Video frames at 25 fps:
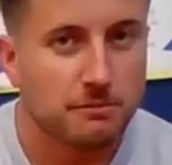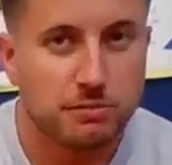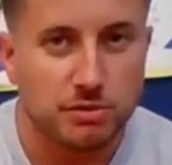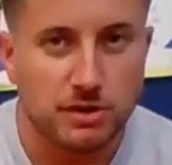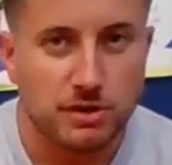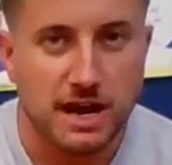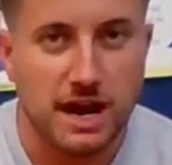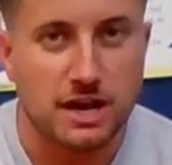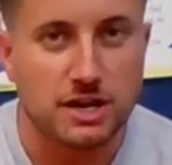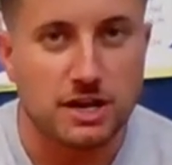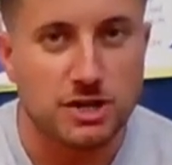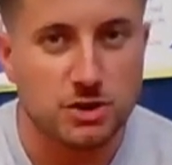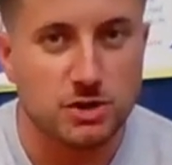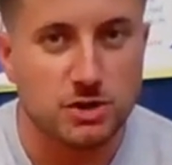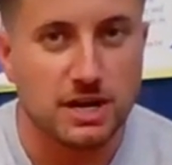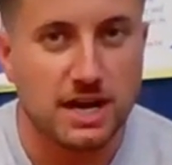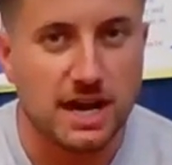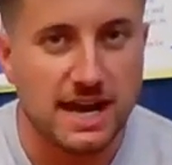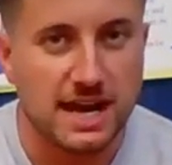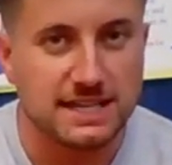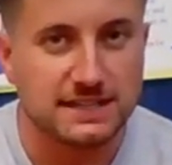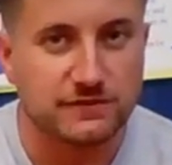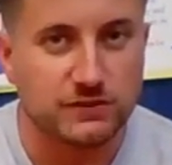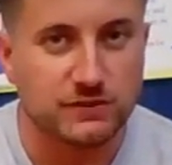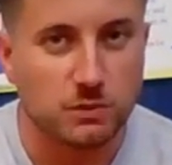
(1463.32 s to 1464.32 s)
Proud of you
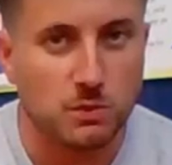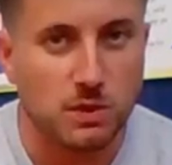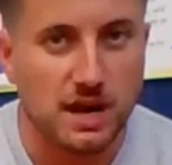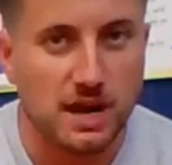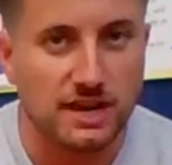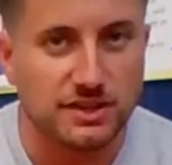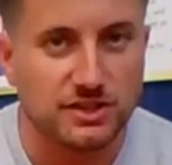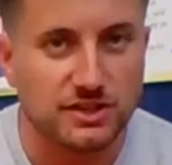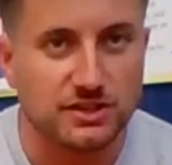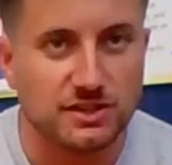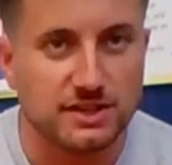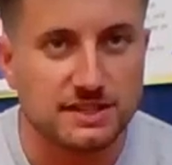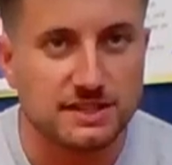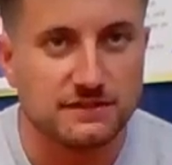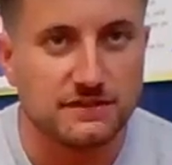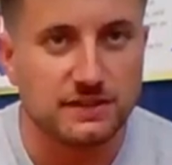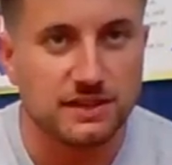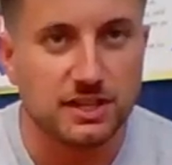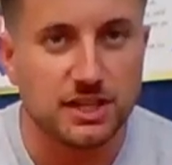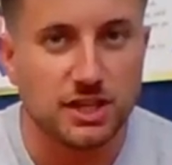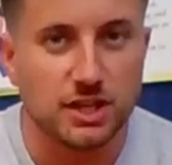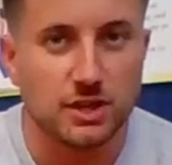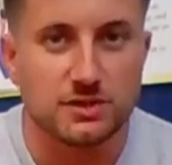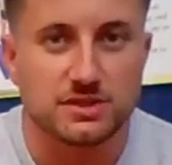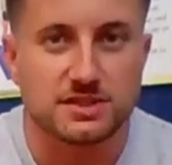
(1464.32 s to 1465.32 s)
guys for watching these
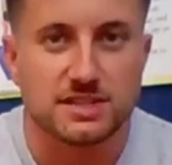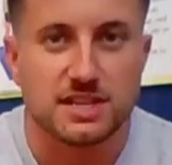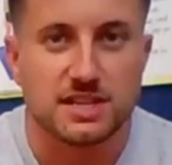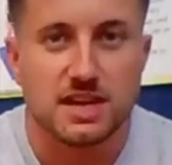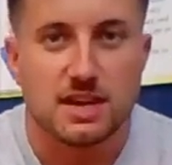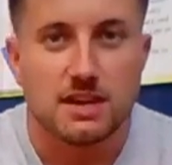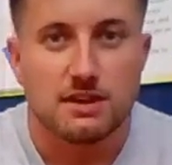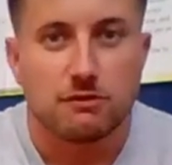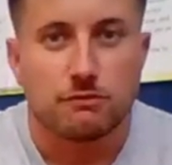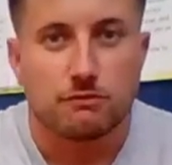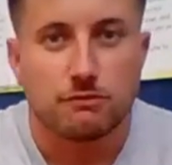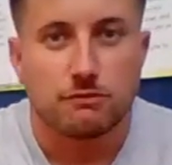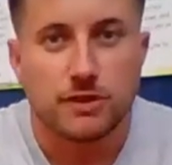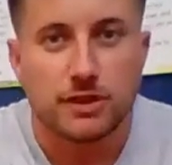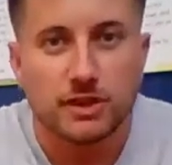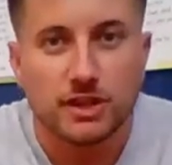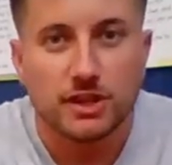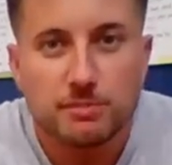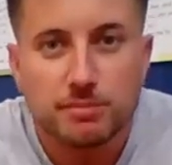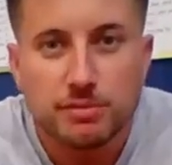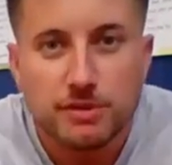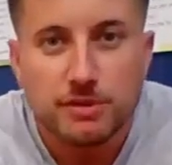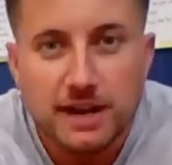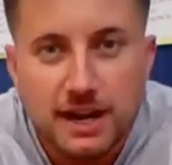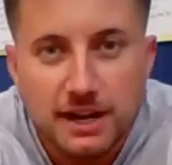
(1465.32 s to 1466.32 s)
videos. Really
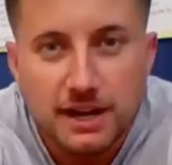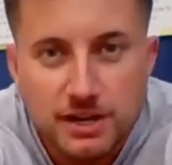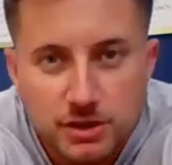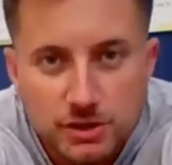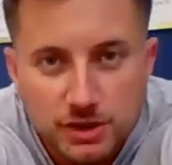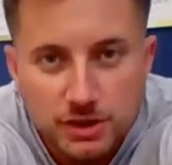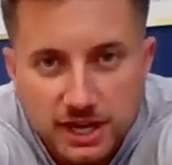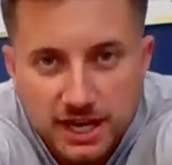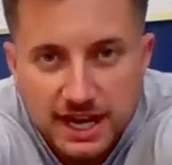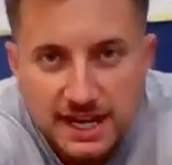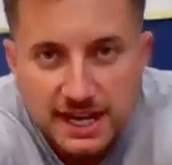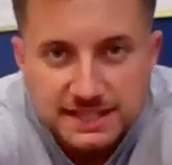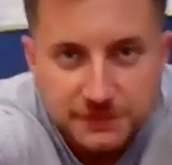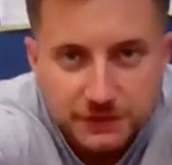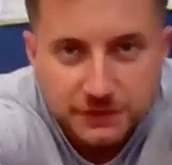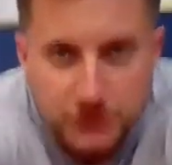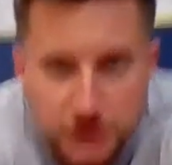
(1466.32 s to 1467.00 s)
proud of you guys